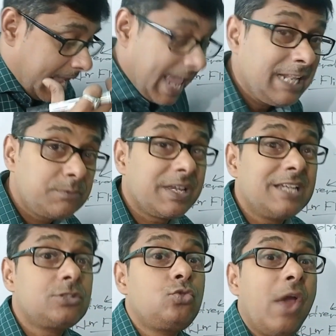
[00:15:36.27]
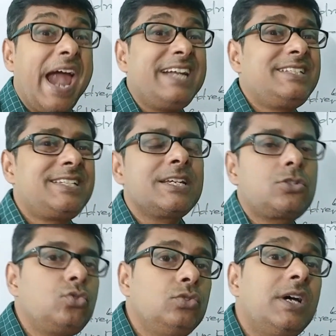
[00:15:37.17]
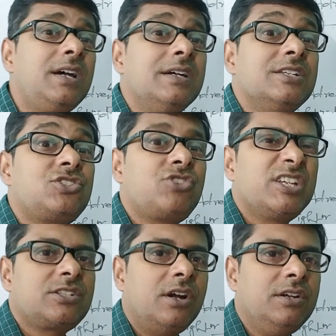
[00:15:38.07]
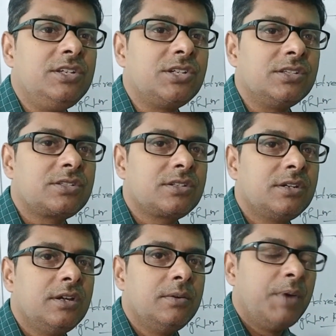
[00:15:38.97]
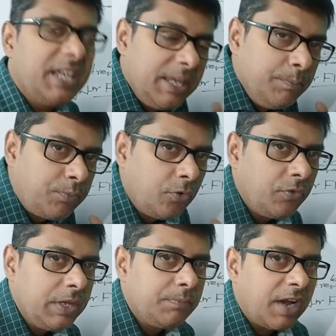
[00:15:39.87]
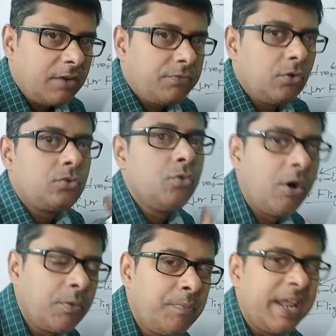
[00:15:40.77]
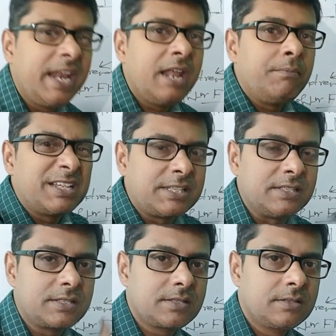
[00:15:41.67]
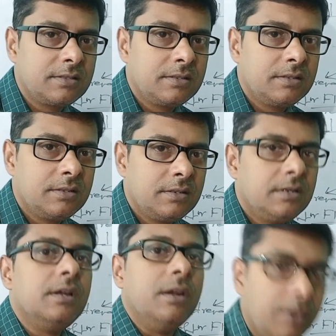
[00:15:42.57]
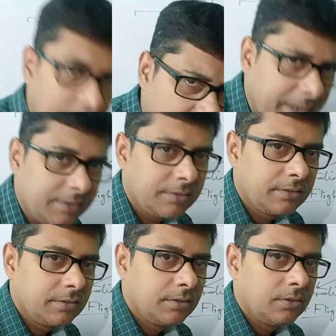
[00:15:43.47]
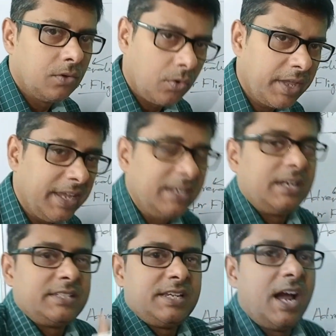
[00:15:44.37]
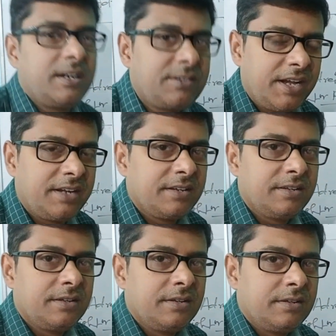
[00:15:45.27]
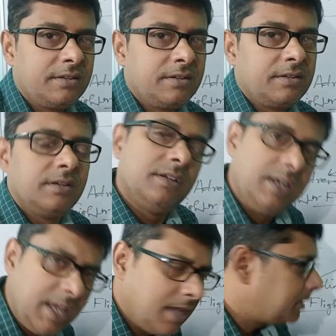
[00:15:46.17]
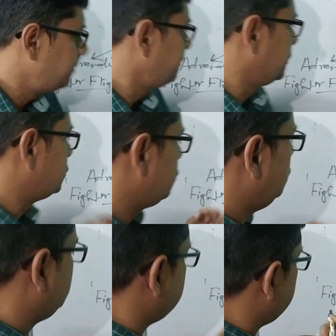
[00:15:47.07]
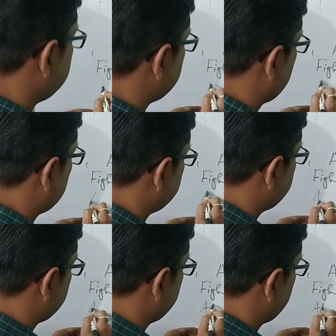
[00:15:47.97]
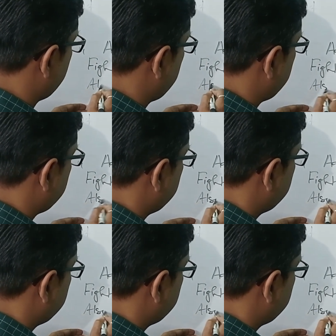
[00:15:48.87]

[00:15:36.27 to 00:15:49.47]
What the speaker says: helps us to adjust to the stress conditions by improving blood flow to our brain and muscles, right? Okay, increasing heart rate. Clear? So this is also called